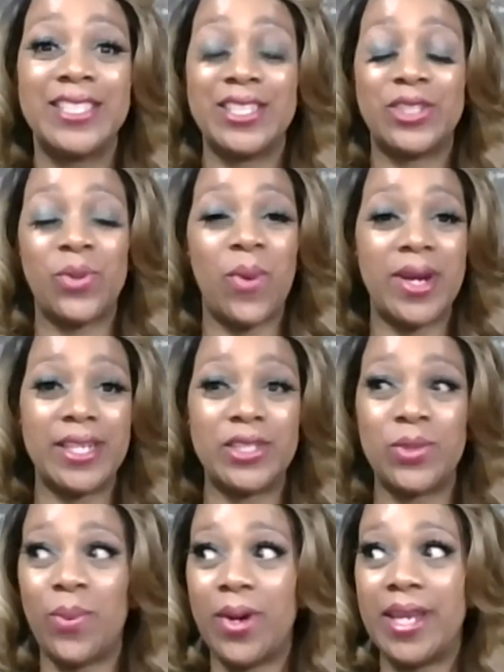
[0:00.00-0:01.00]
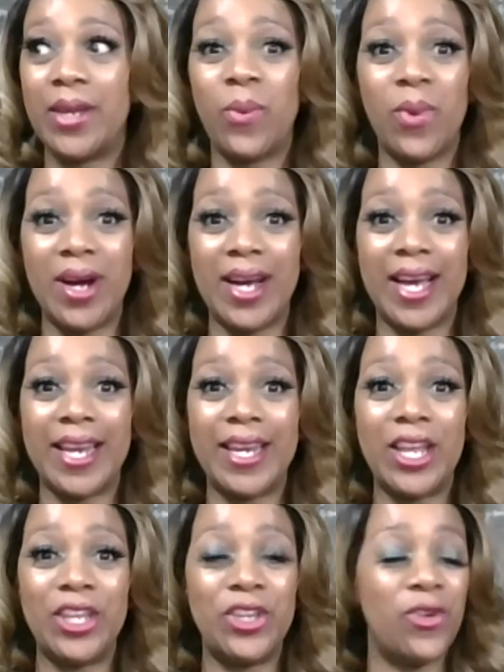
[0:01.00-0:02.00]
to 2021.
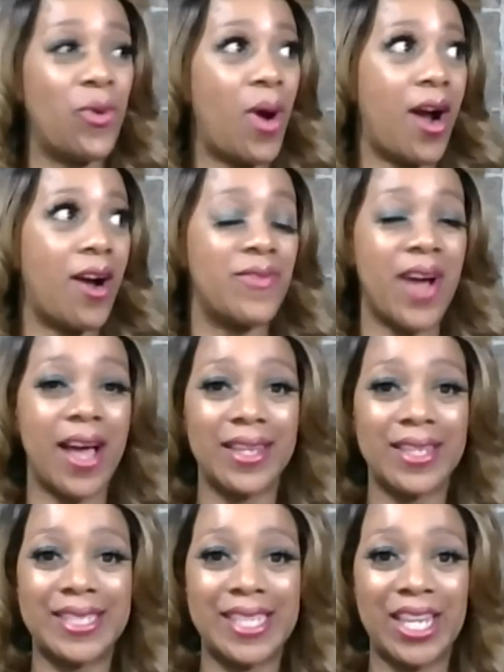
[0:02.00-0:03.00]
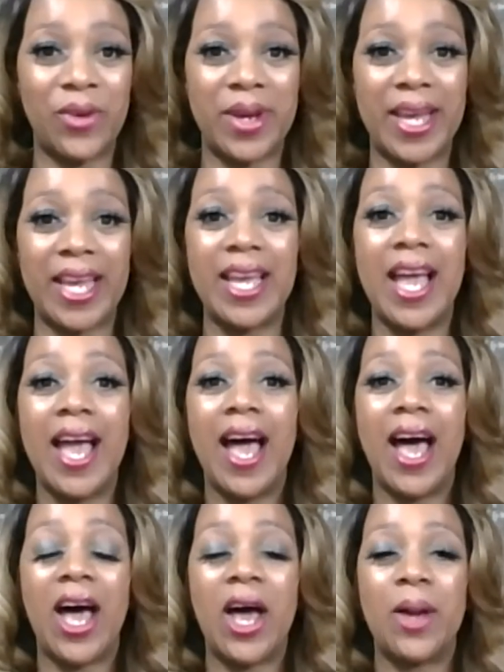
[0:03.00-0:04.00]
You are volunteering.
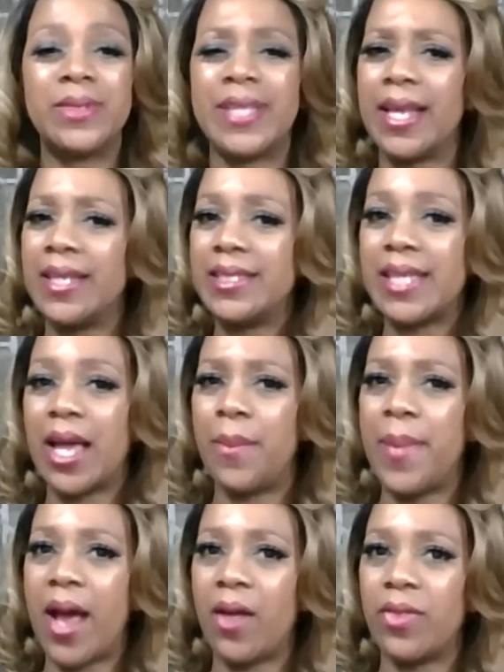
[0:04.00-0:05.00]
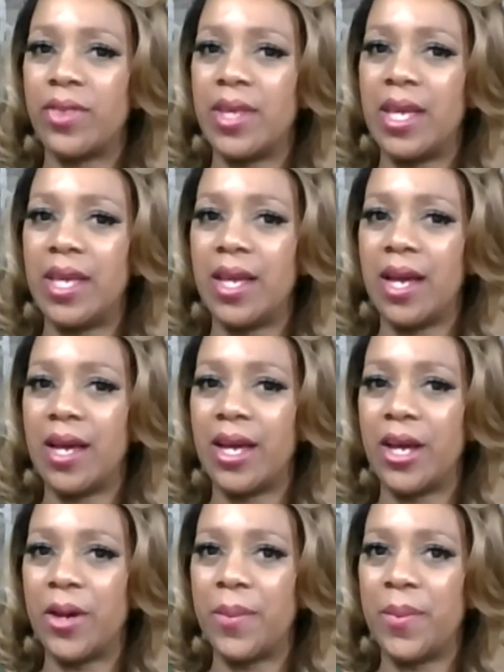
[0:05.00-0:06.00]
Tell us about the
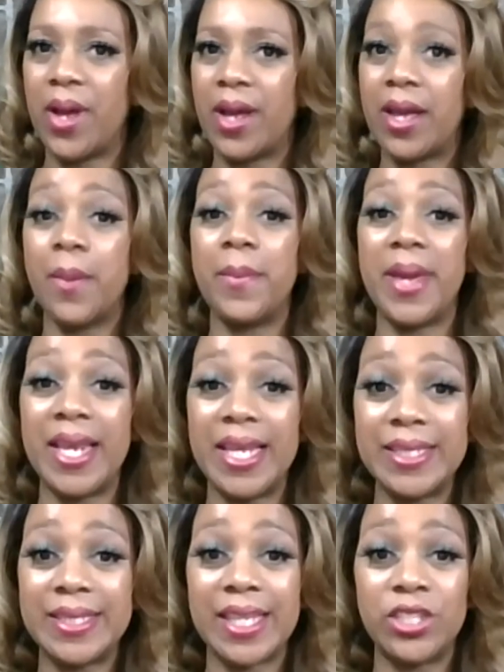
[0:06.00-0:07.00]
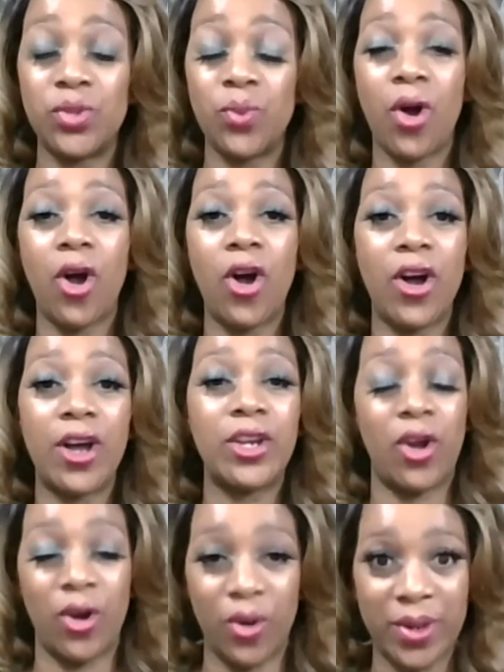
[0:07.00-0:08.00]
committees that you are on
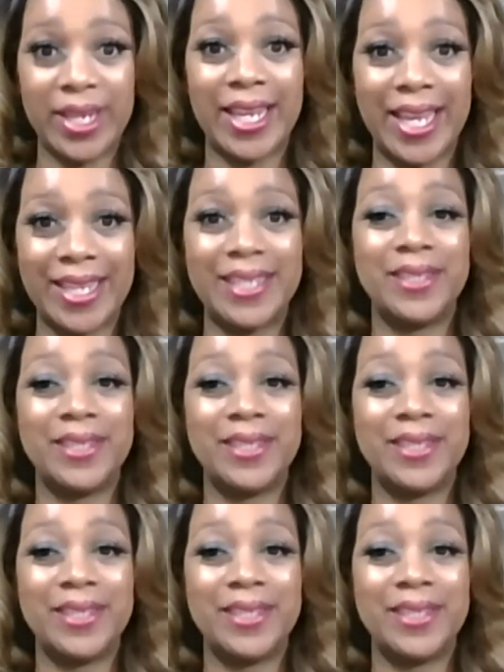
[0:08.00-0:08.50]
currently.